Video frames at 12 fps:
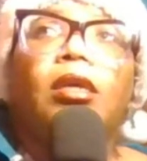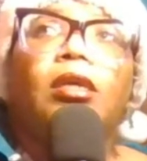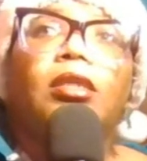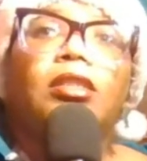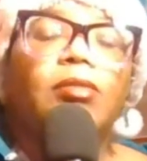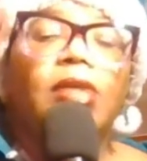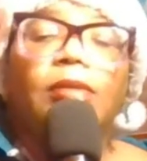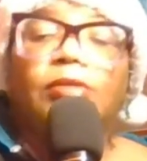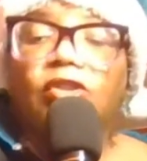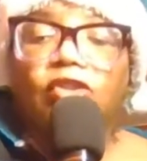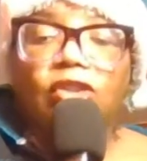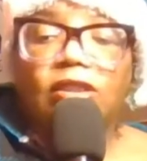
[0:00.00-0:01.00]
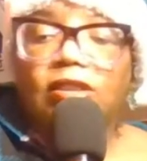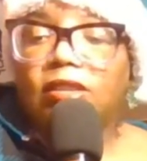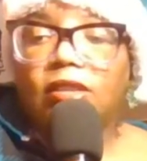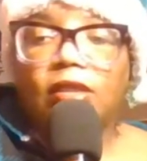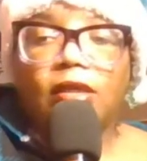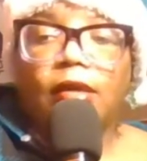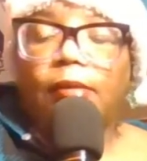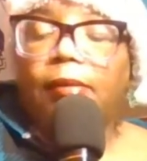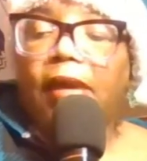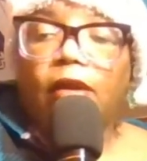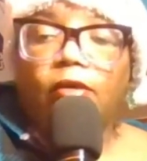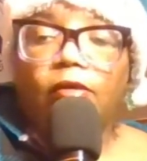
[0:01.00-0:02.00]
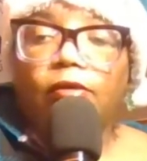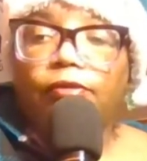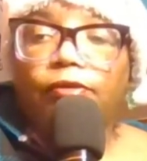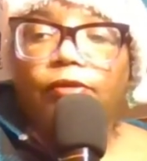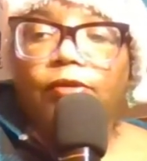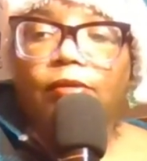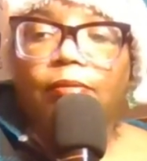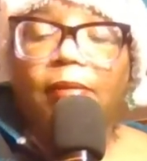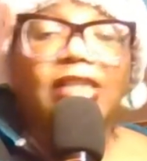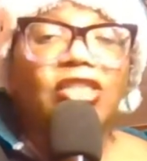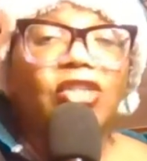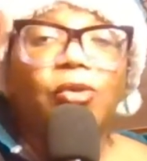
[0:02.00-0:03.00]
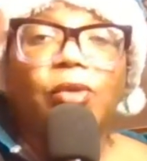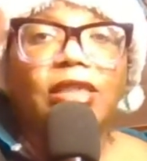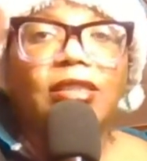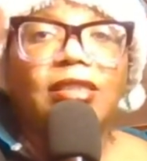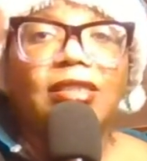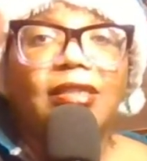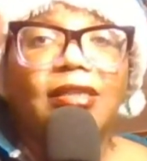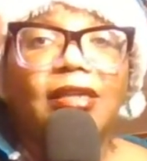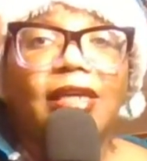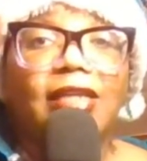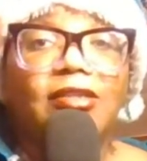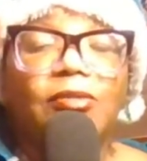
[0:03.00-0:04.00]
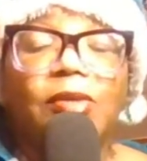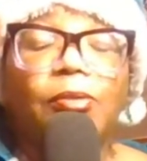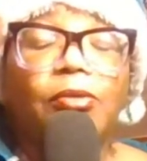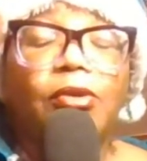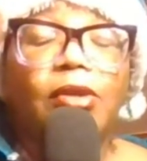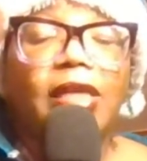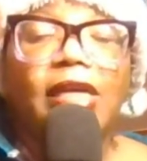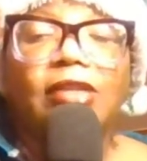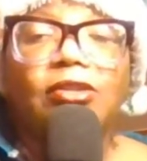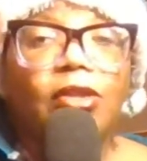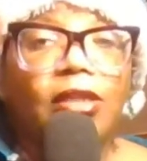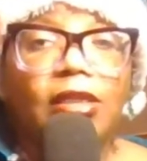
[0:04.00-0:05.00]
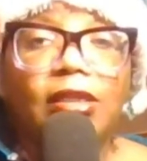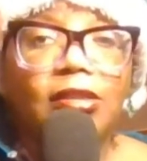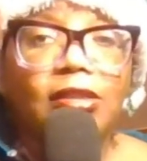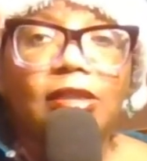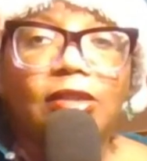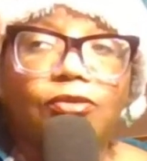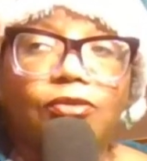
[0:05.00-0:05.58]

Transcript: sometimes it's just a matter of matching wits against people, and that's all it is. It doesn't